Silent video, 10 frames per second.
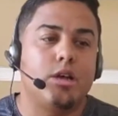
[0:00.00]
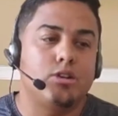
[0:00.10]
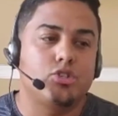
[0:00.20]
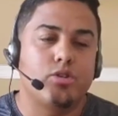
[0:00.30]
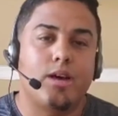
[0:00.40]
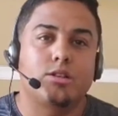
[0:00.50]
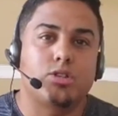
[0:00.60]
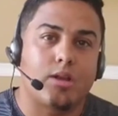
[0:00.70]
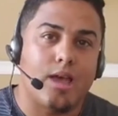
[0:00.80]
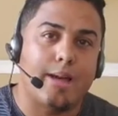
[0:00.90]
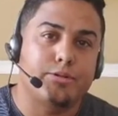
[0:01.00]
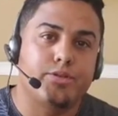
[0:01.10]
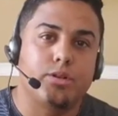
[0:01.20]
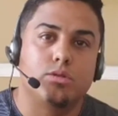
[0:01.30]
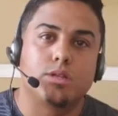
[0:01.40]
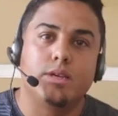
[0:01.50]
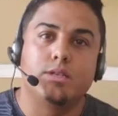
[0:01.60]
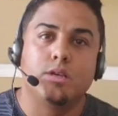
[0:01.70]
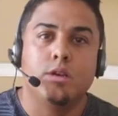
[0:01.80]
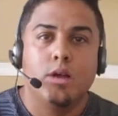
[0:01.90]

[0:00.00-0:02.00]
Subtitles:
I'll show you how to start capturing those leads